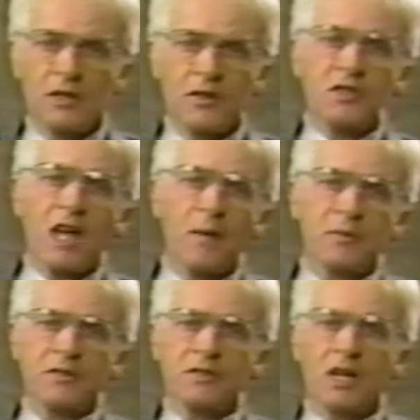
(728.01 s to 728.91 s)
This
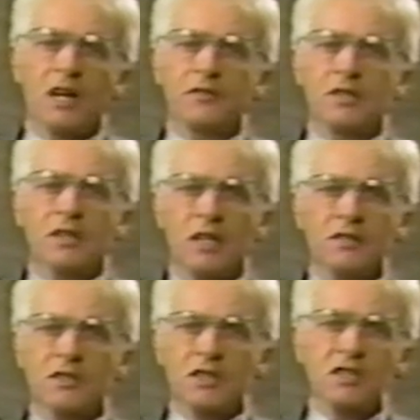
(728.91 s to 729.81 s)
happens after the
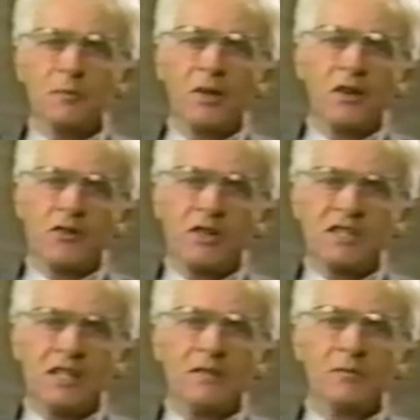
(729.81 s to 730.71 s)
interdisciplinary
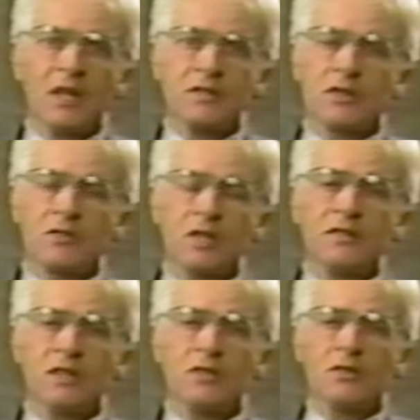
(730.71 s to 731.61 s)
team has
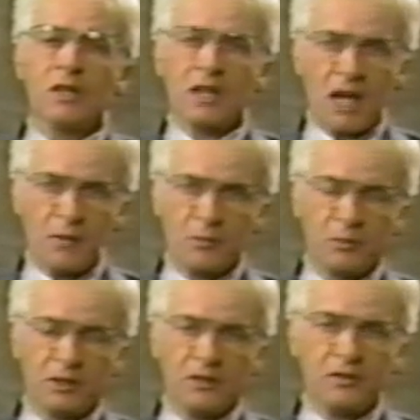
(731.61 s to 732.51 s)
agreed that you are
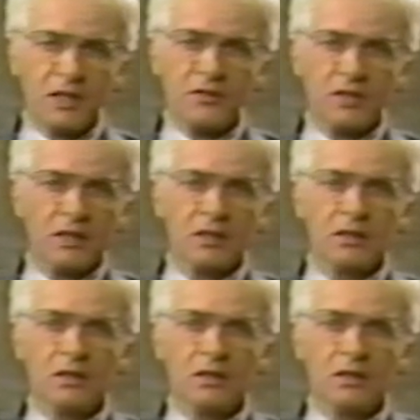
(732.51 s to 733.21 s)
capable of leaving.